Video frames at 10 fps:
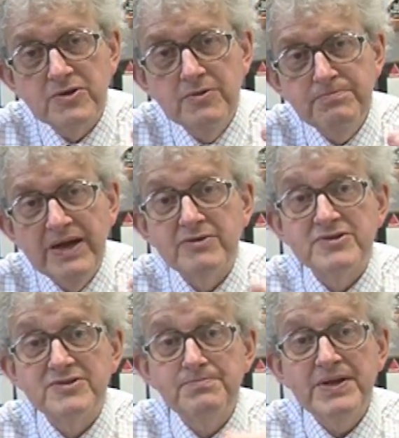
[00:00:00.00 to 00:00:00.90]

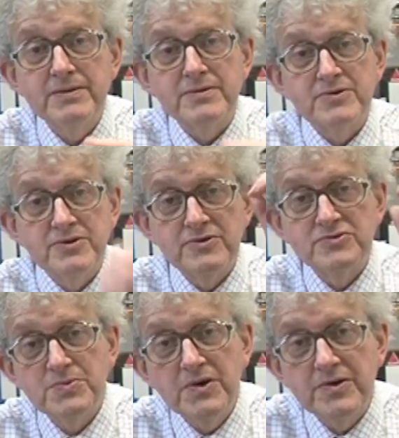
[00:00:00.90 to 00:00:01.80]
compound as a pill, you
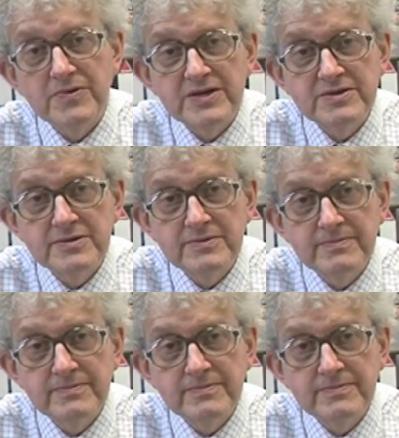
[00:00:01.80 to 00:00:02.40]
swallow it.